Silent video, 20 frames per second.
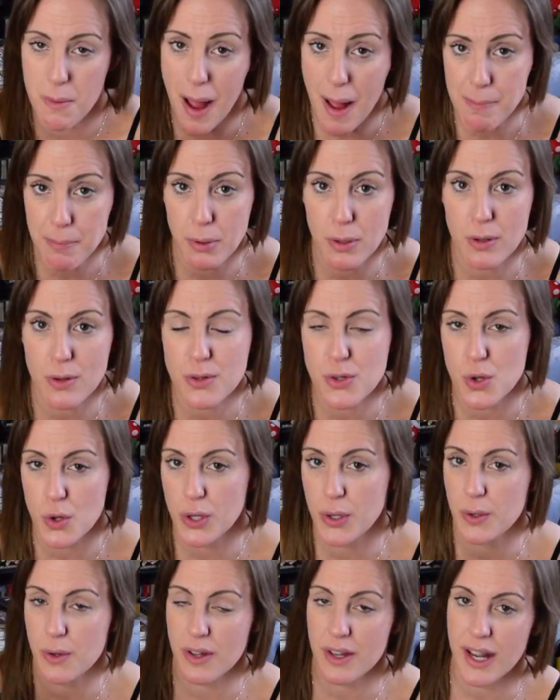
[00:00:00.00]
apples or
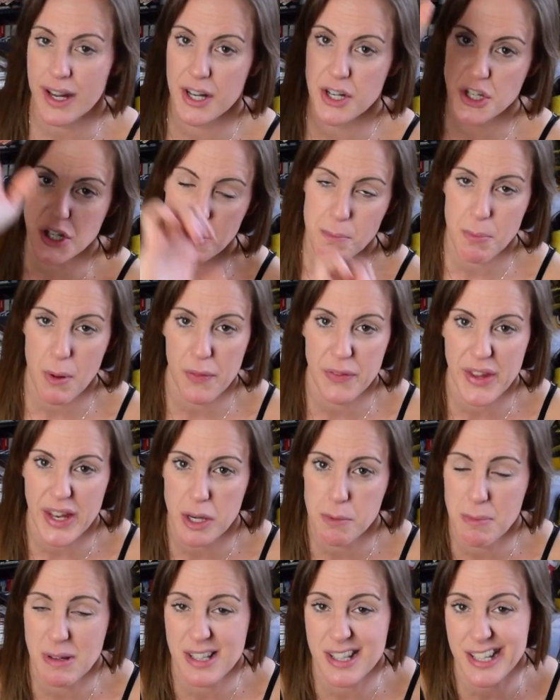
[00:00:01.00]
you can kind of jump on the
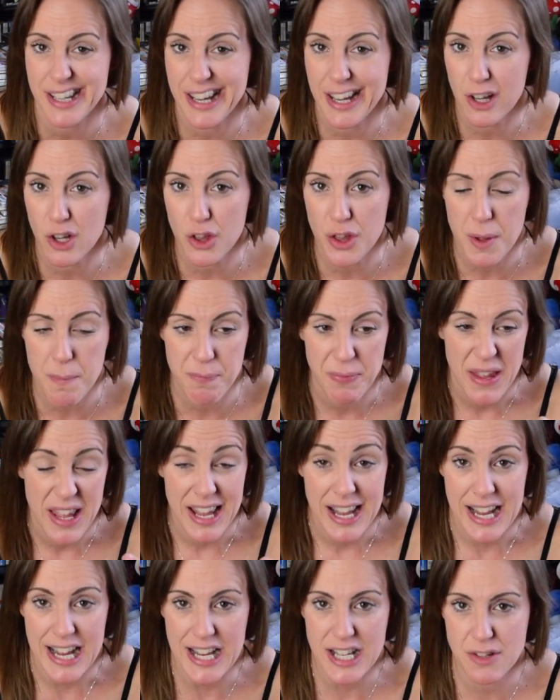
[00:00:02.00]
enemies to kill them.
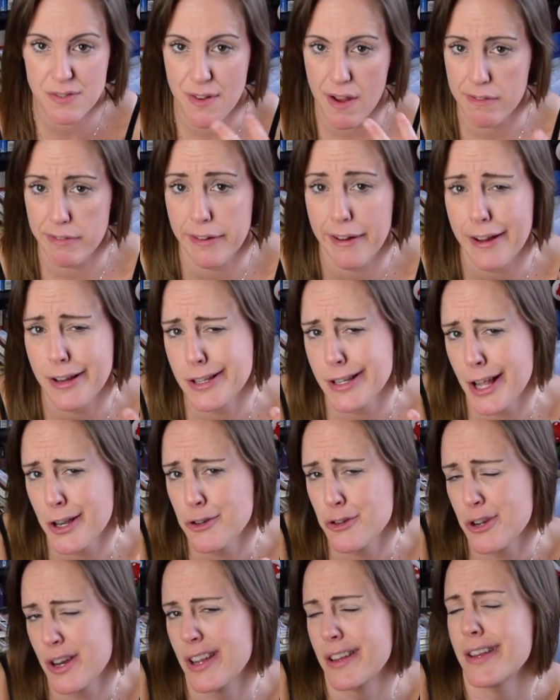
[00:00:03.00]
It's very
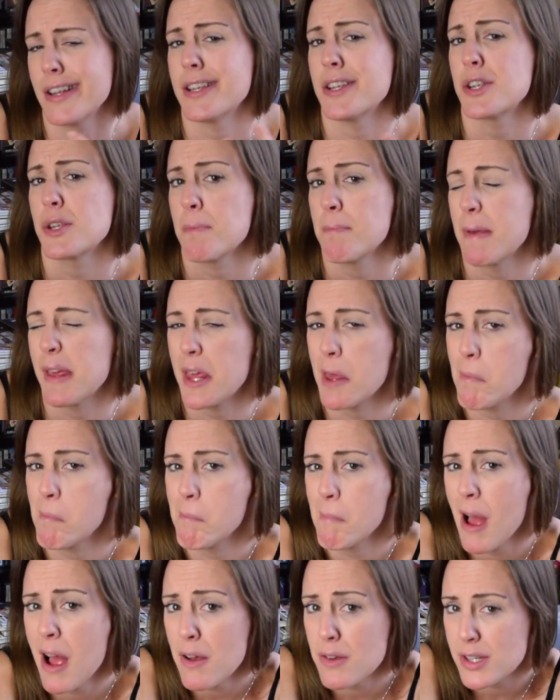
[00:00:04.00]
eccentric. This is a Mickey
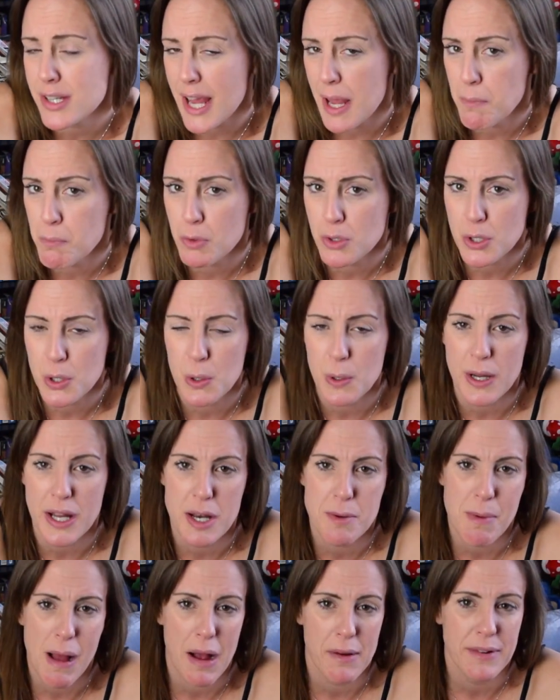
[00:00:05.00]
Mouse game we're
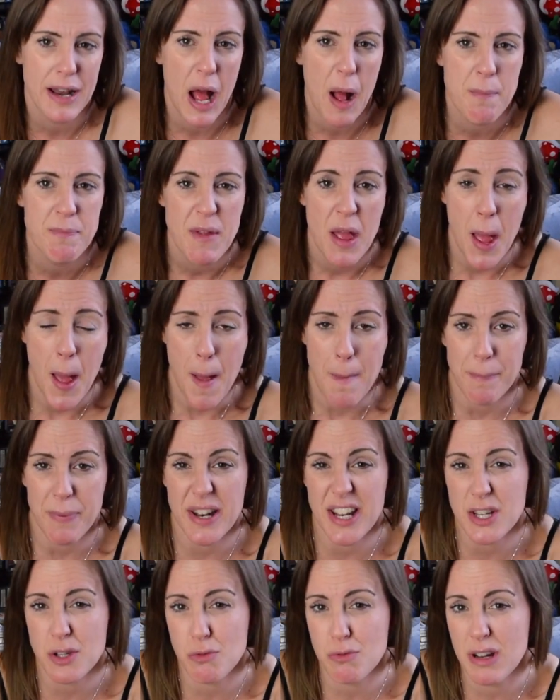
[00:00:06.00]
talking about now,
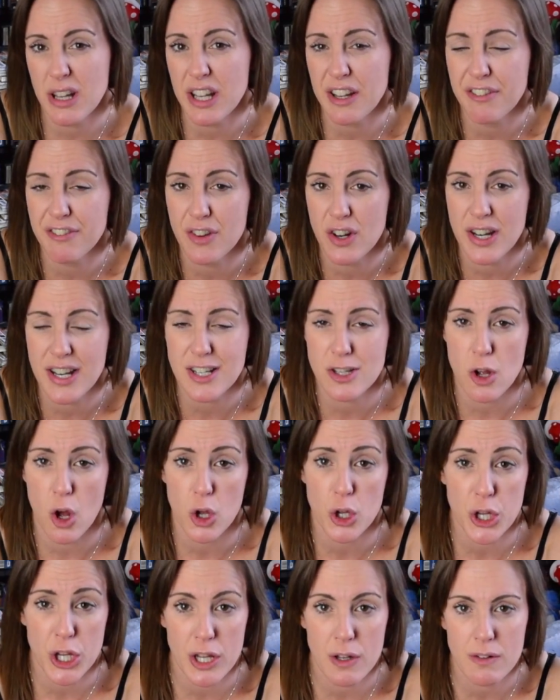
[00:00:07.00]
but it's really fun. It's
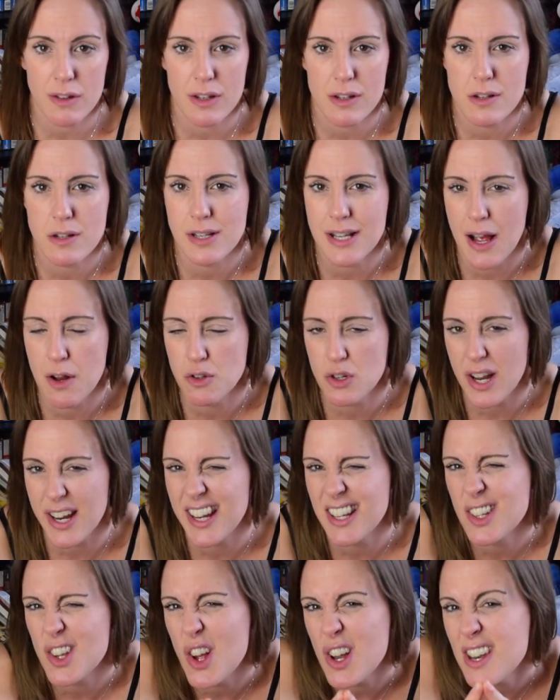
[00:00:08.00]
got a cute little soundtrack,
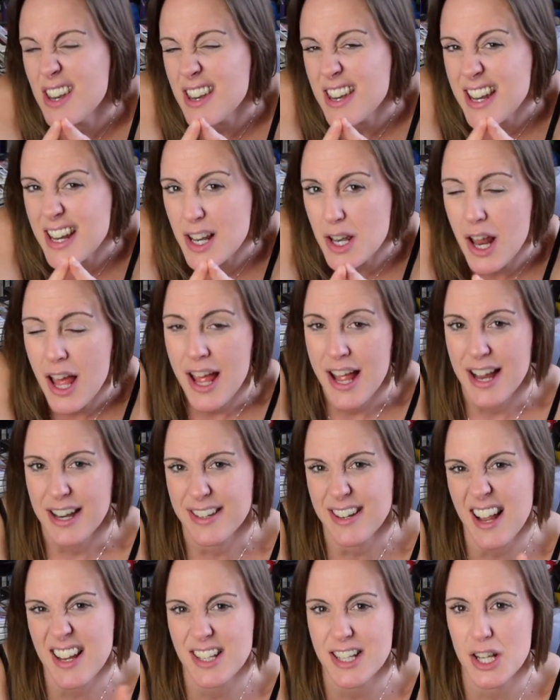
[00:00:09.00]
it's got a
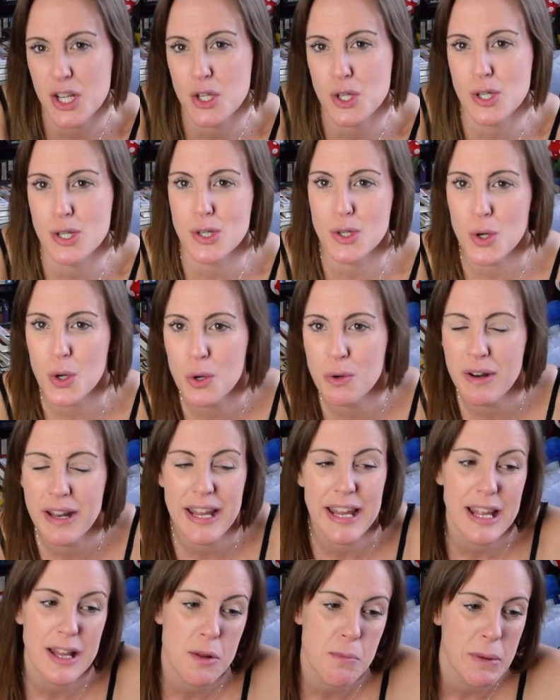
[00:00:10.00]
nice little
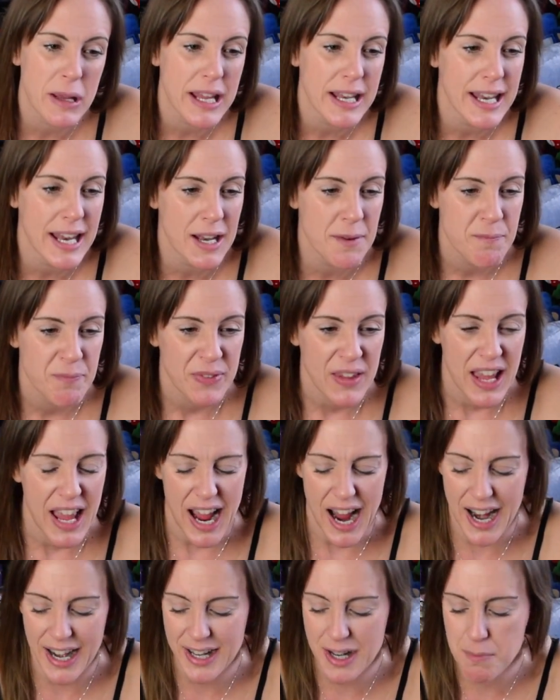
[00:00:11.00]
story in the beginning,
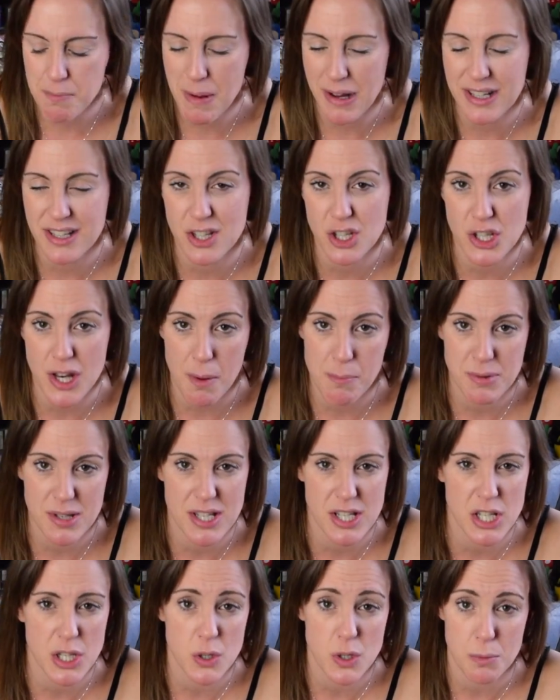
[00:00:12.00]
and my
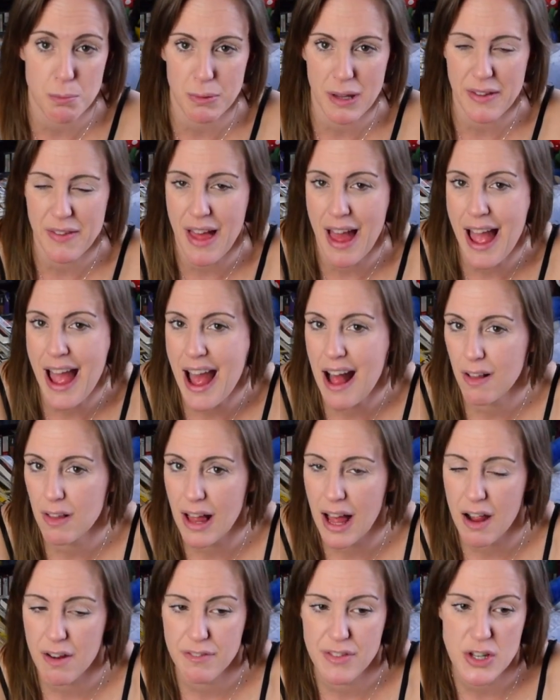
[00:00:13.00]
stepsister used to play the hell
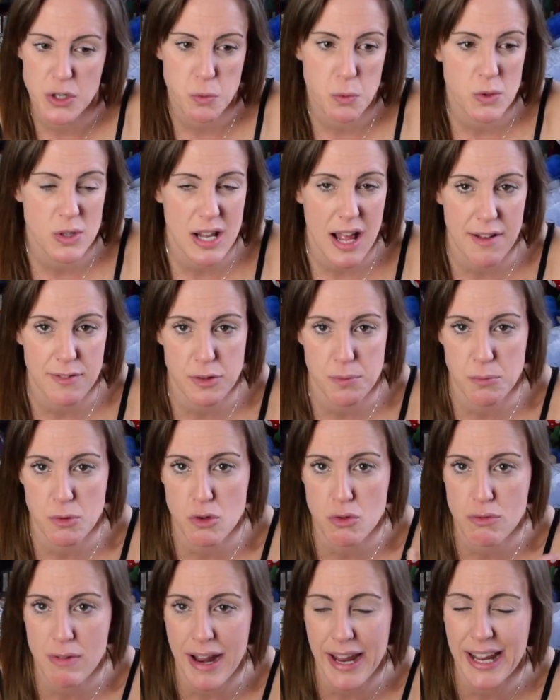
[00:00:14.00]
out of this. We used to have some
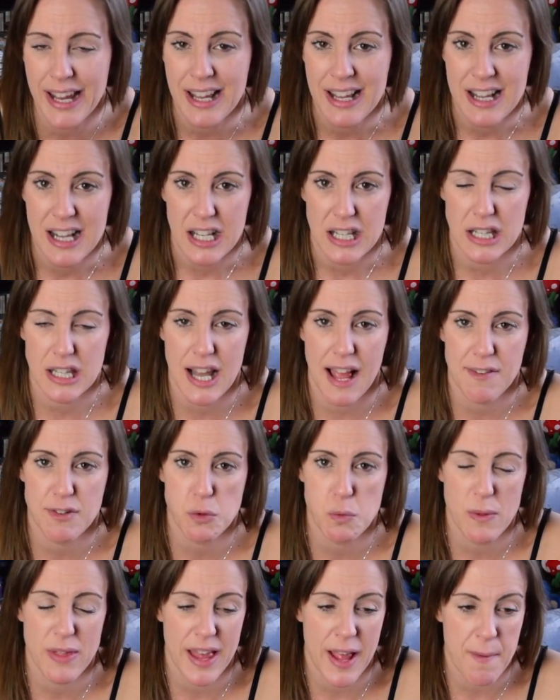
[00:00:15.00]
great
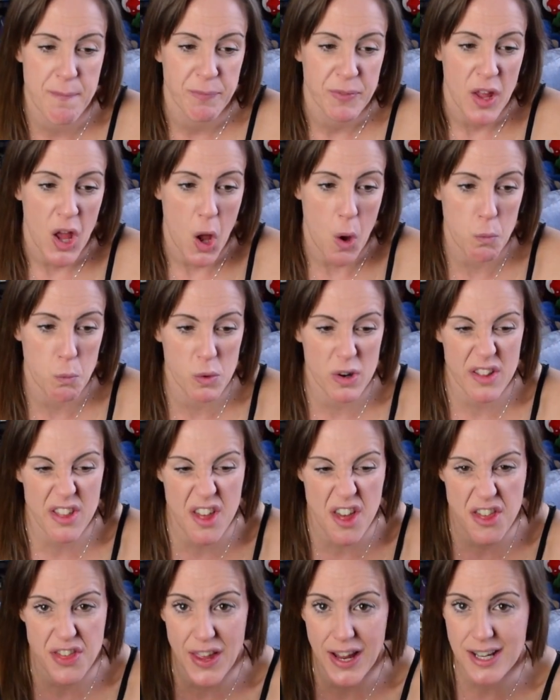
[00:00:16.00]
laughs with it. And one of
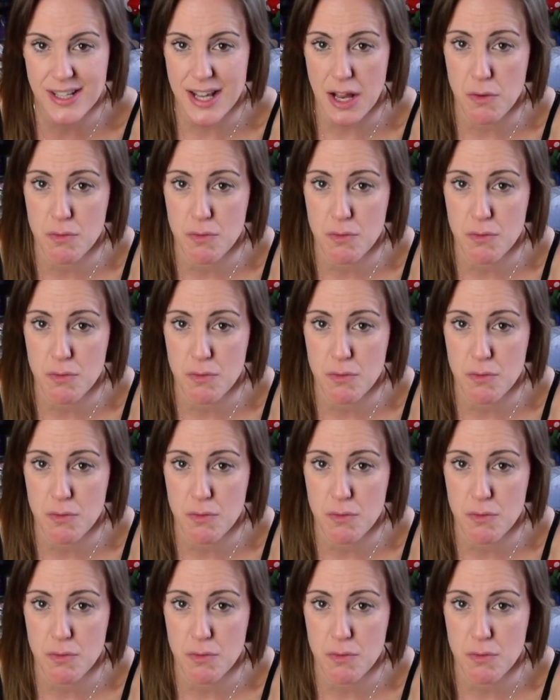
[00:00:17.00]
the things I